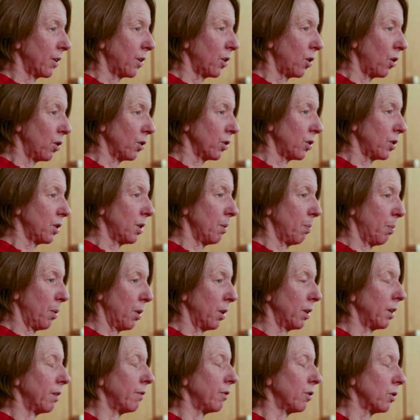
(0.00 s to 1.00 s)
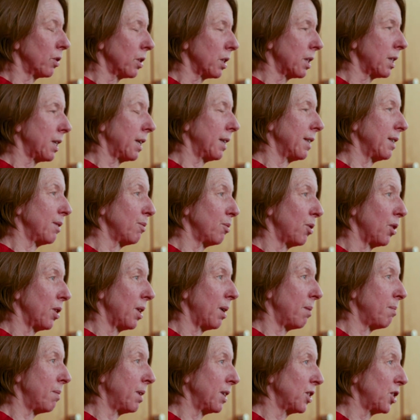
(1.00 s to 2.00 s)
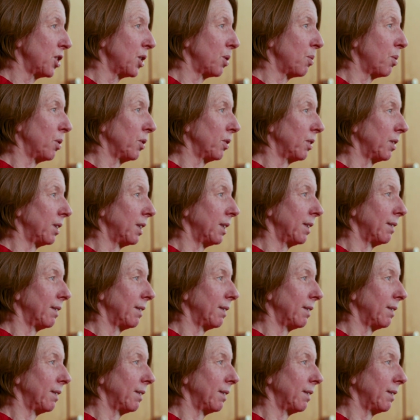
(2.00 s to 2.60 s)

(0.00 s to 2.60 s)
got to the point of understanding what that magic wand